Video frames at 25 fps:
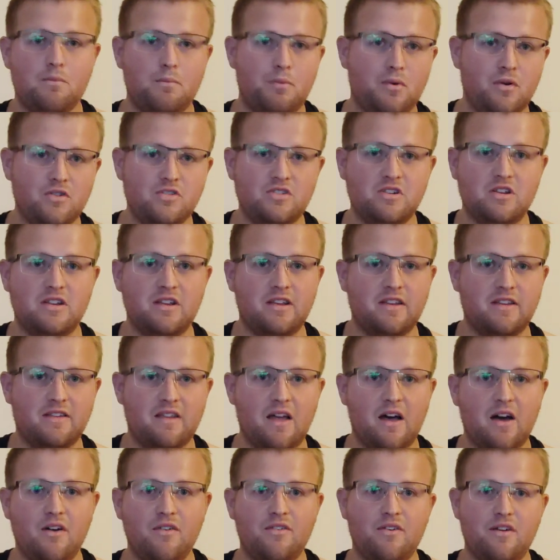pushing
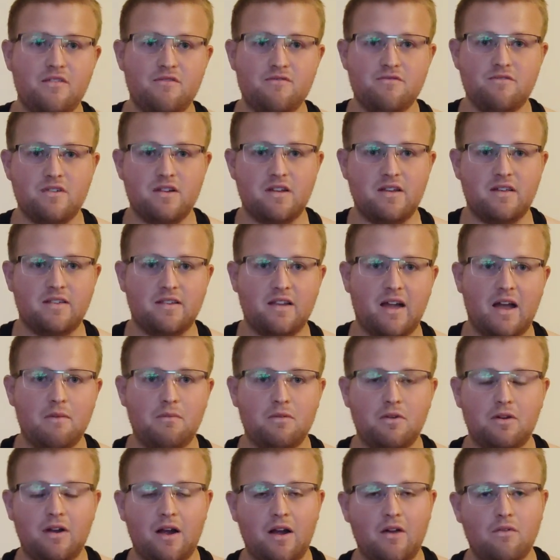yourself every
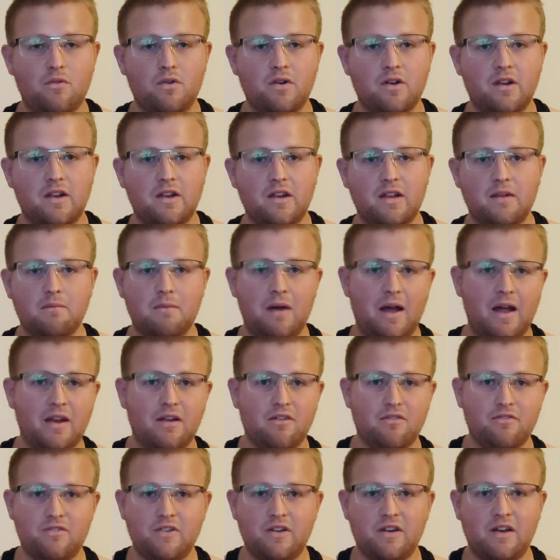time you go out running, it might
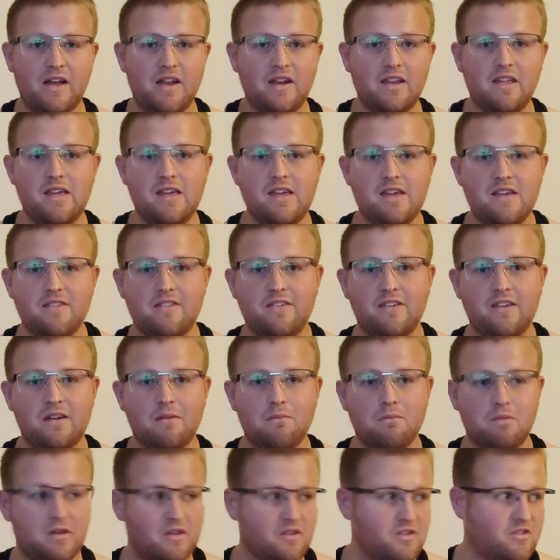not feel any easier,
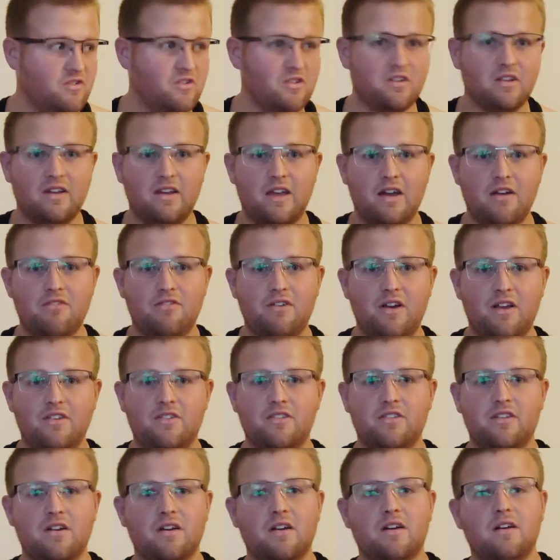but you suddenly get
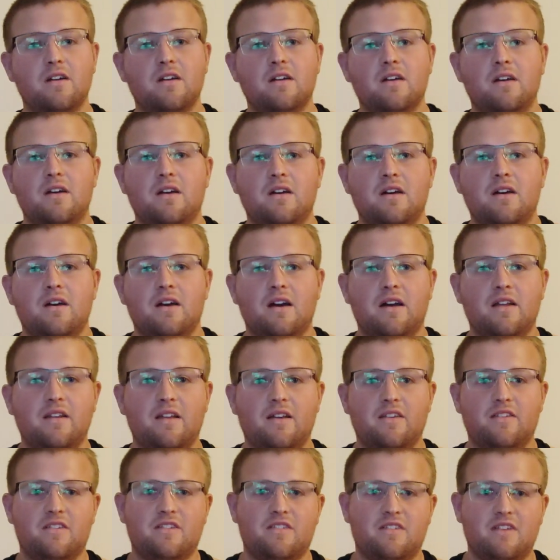faster. And
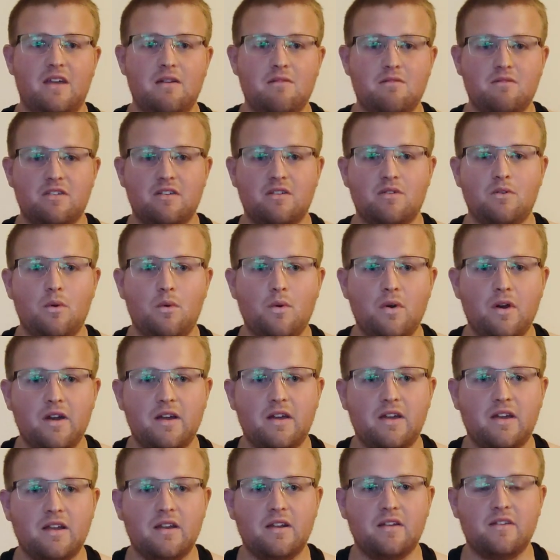that's the same thing with
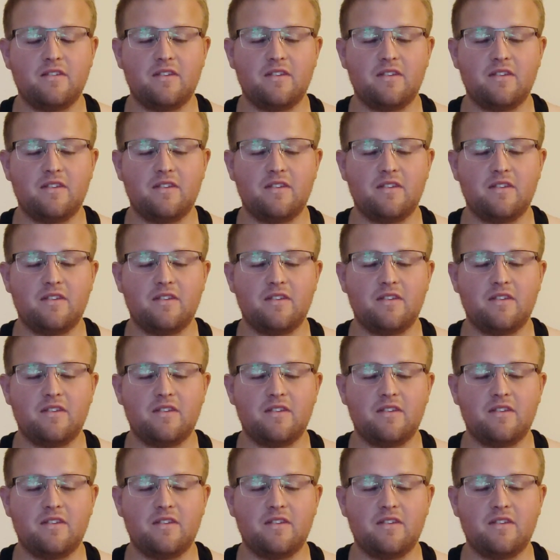working,